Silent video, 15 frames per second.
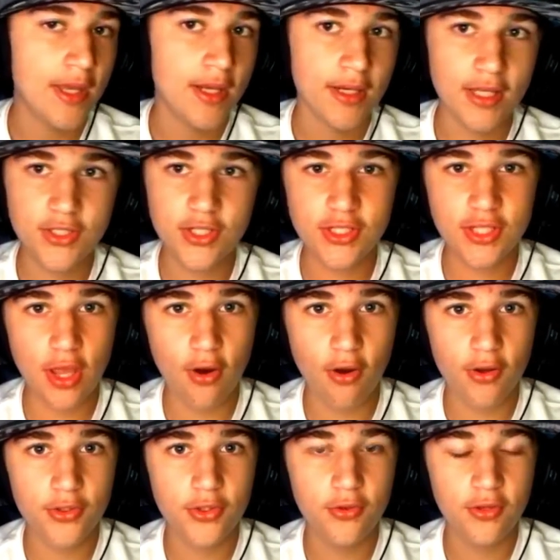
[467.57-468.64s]
Now let's just get
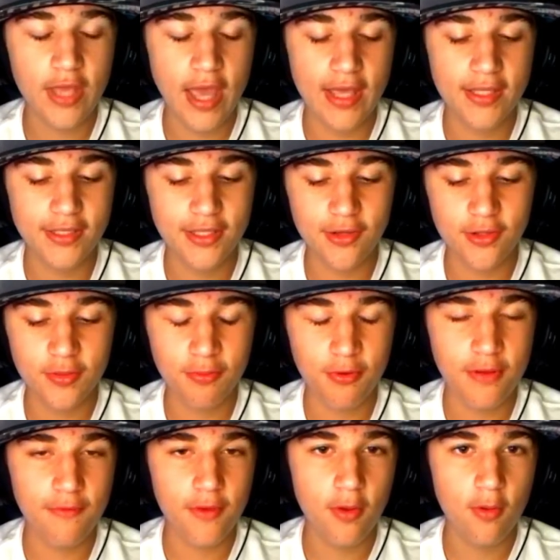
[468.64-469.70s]
on to the Yankee series
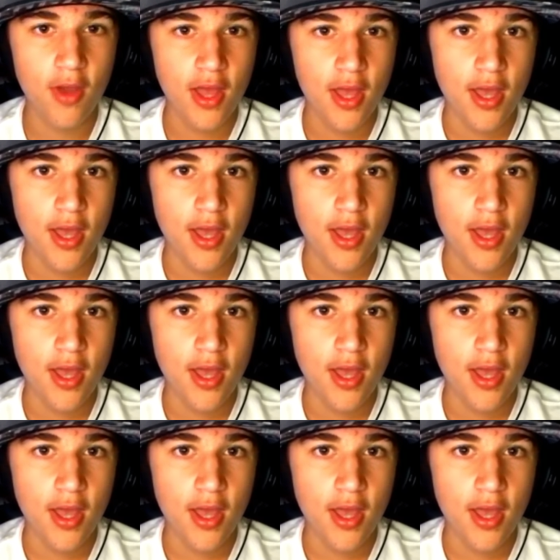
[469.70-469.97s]
preview.